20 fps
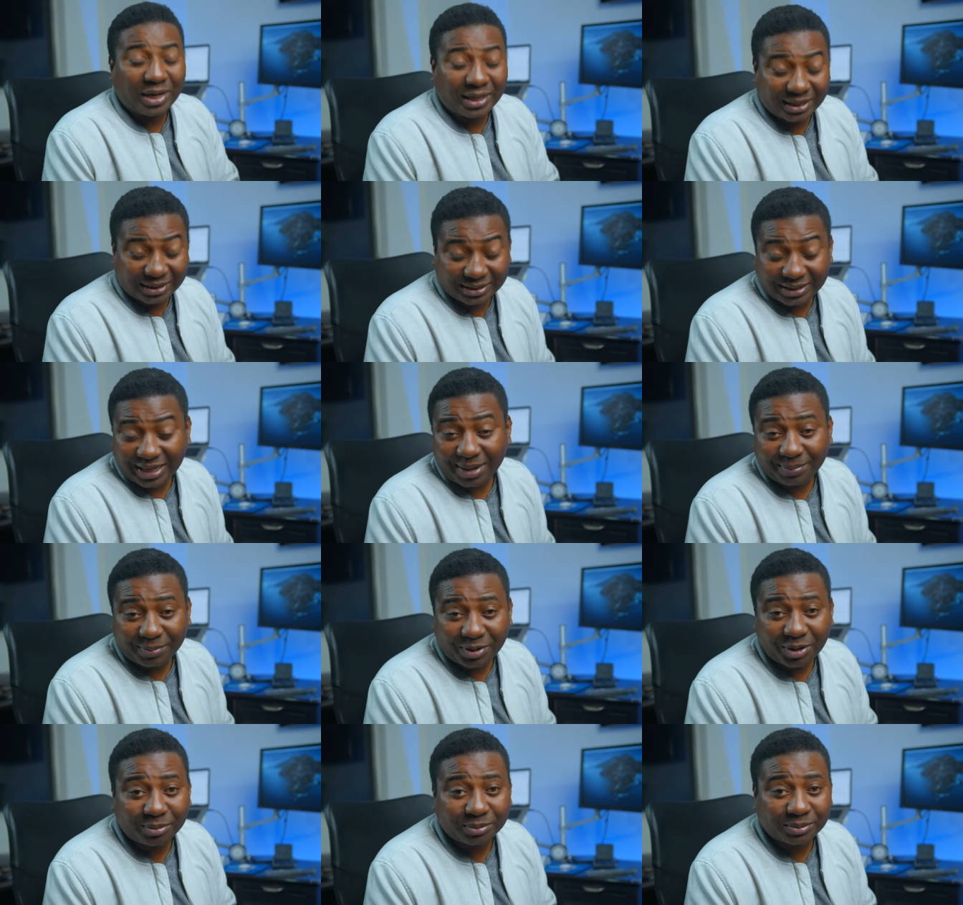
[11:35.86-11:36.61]
when the
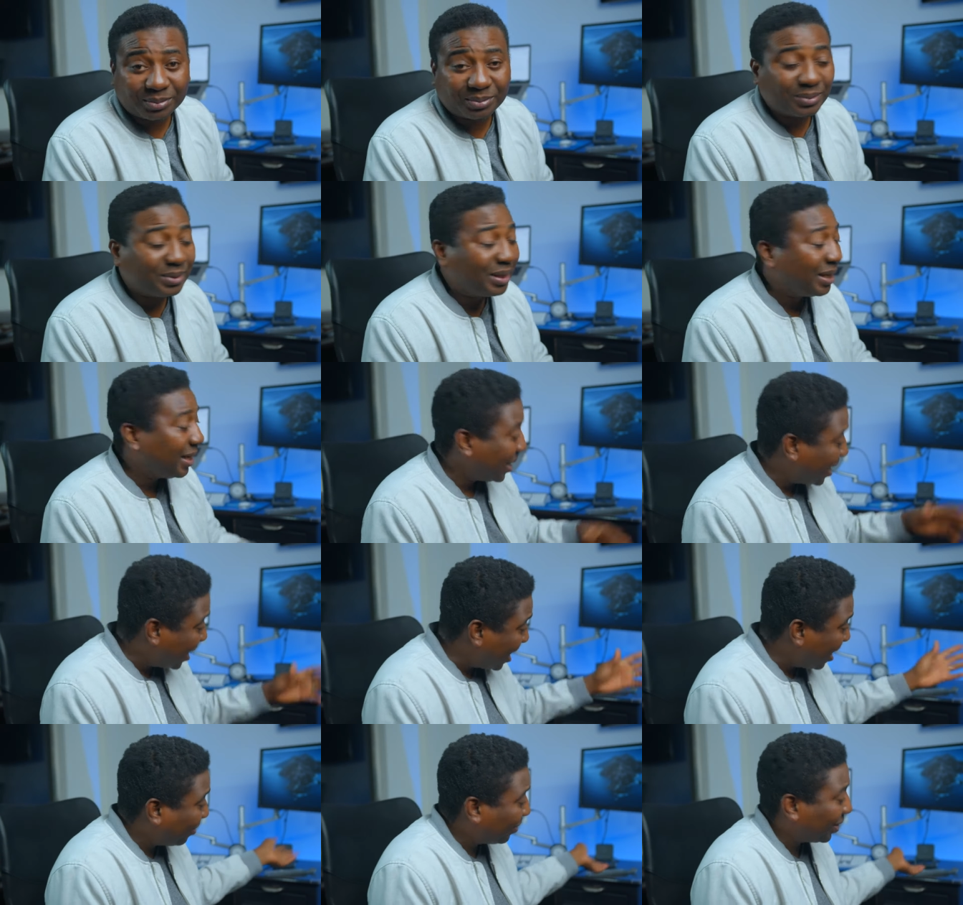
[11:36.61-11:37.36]
time comes,
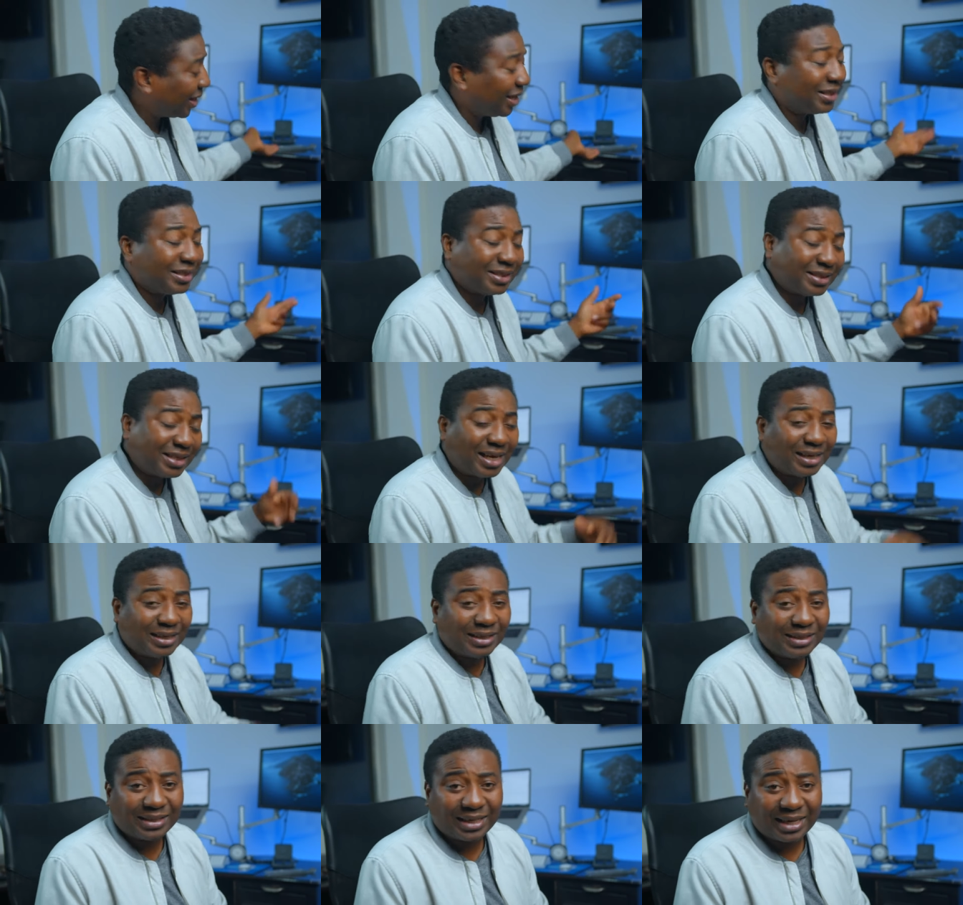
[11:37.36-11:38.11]
I'll get the
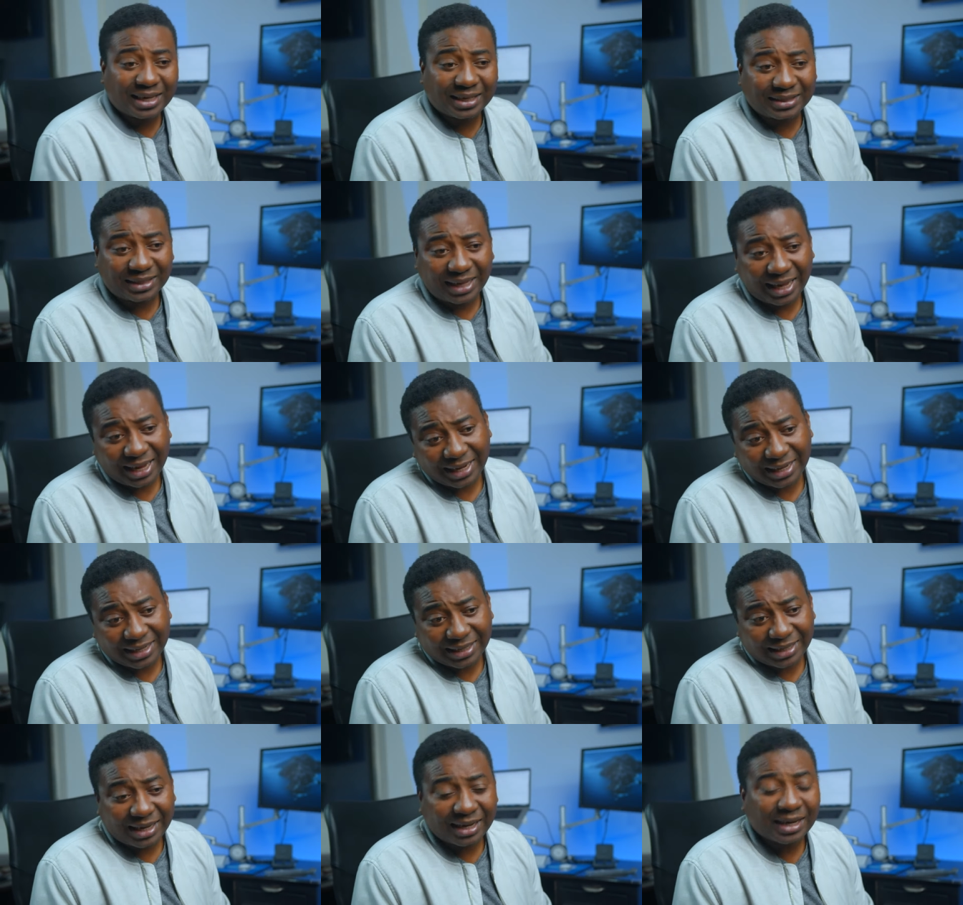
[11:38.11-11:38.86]
standing decks
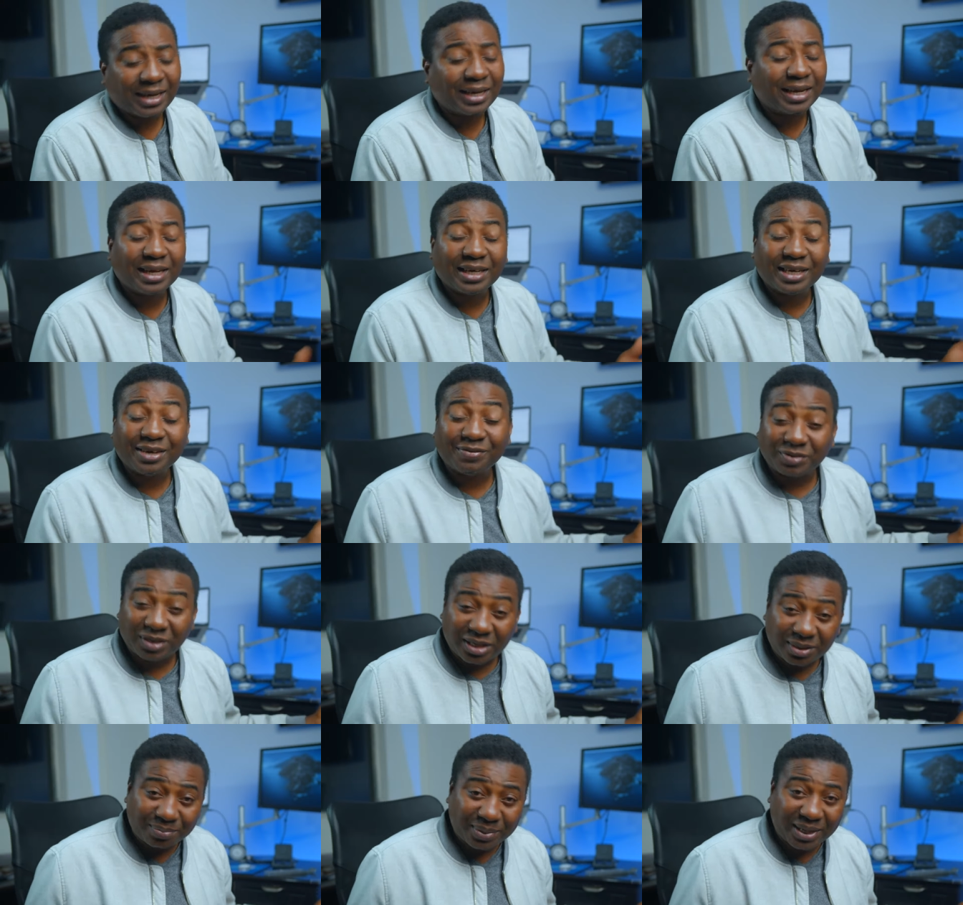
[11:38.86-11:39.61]
and uh, get
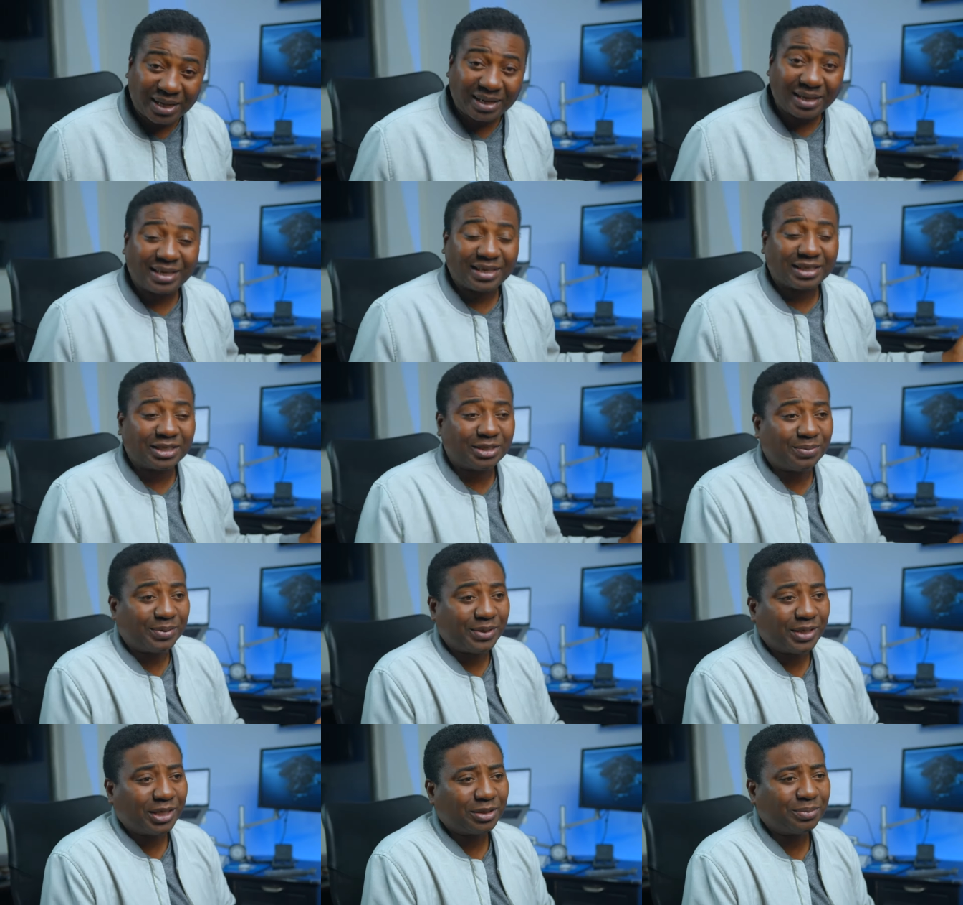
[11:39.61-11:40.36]
even a better
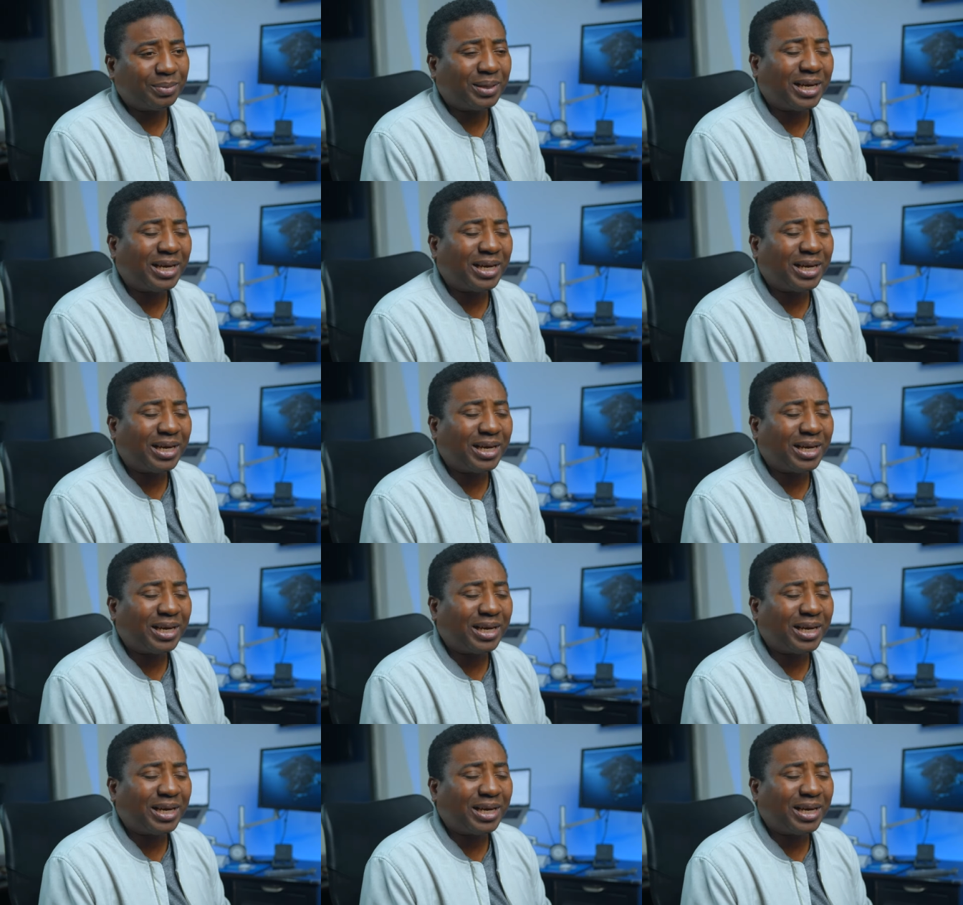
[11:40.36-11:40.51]
experience.